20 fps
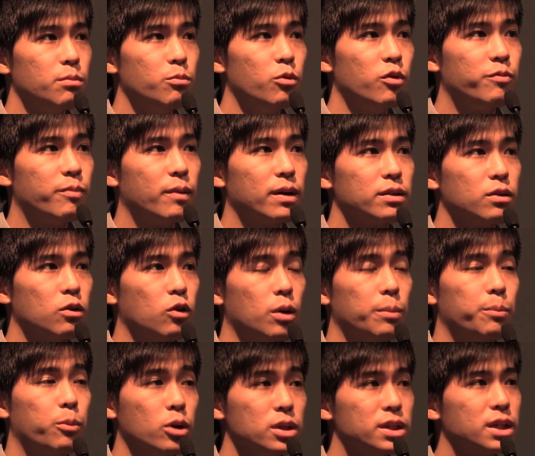movement
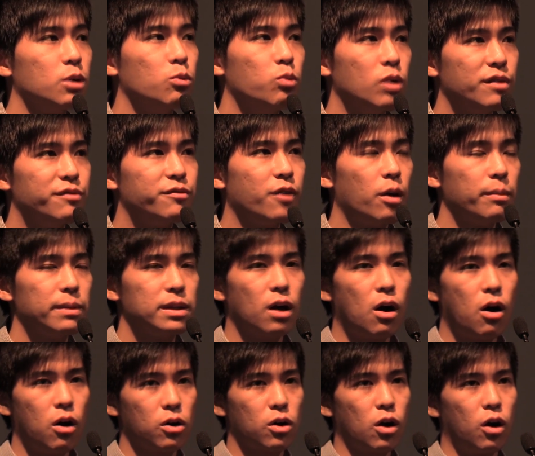or political reform in
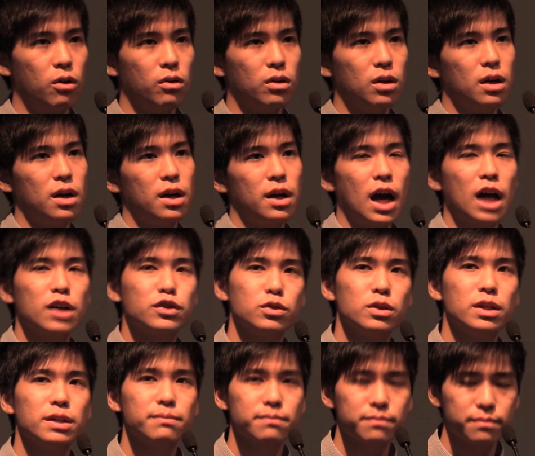Hong Kong.
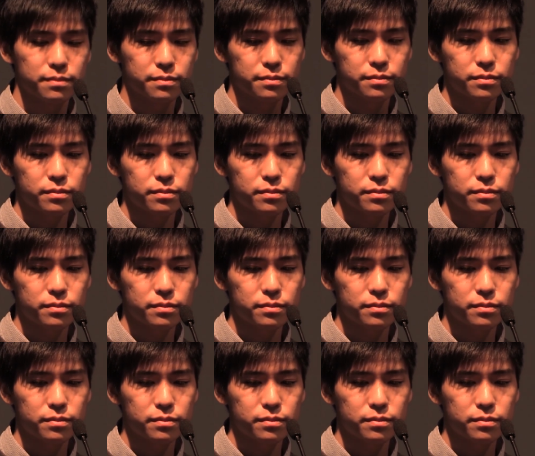Actually,